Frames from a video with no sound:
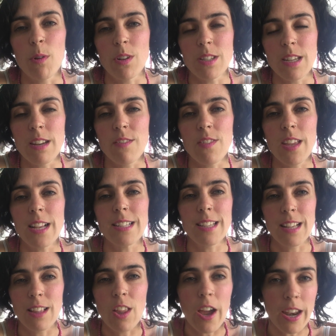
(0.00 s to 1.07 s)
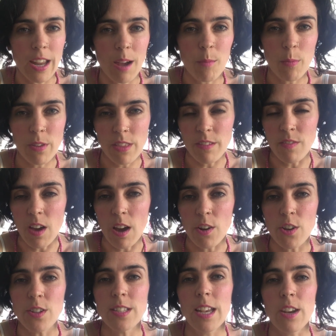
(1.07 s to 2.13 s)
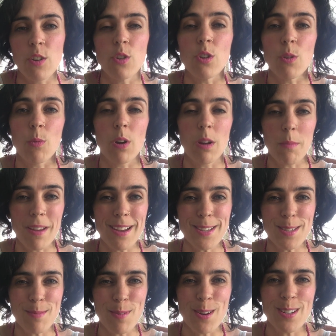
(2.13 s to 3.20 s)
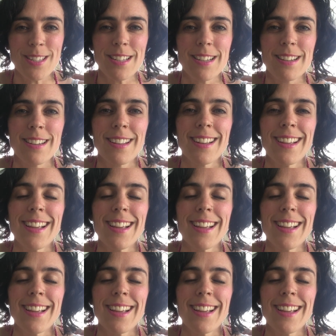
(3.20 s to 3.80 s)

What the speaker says: positive things that line up with the values and who you want to be as a person.